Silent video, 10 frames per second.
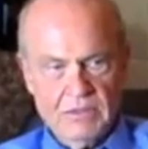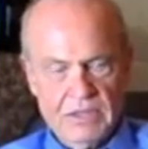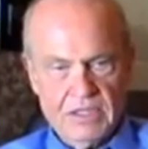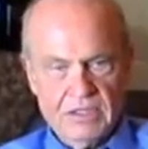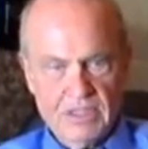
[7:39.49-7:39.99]

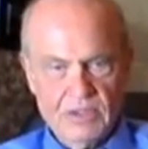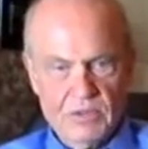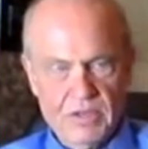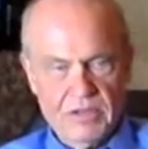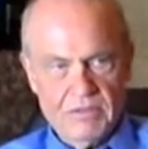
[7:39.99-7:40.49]
we could deal
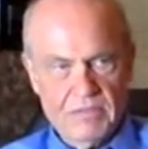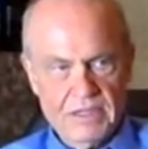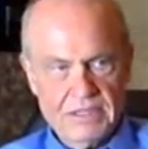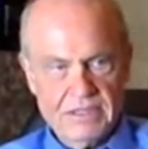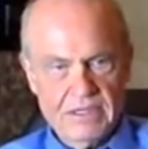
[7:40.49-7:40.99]
with.
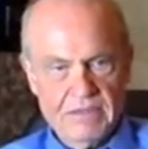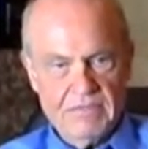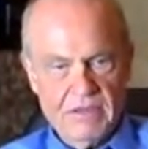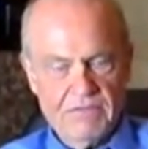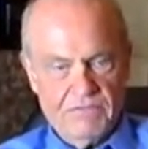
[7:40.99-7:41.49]
But
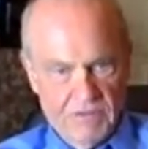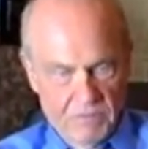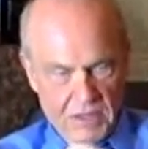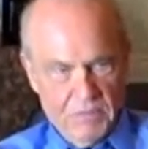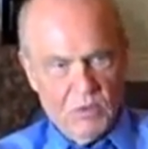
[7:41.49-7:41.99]

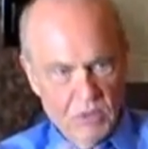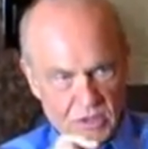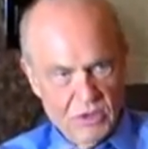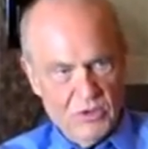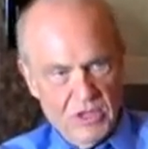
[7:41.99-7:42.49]
if people
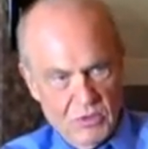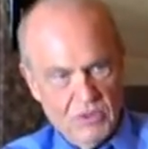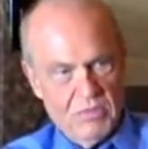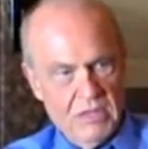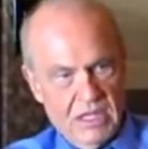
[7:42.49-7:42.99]
will agree
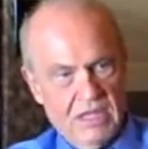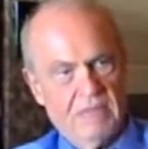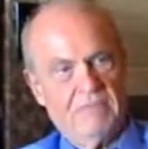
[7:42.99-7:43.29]
with me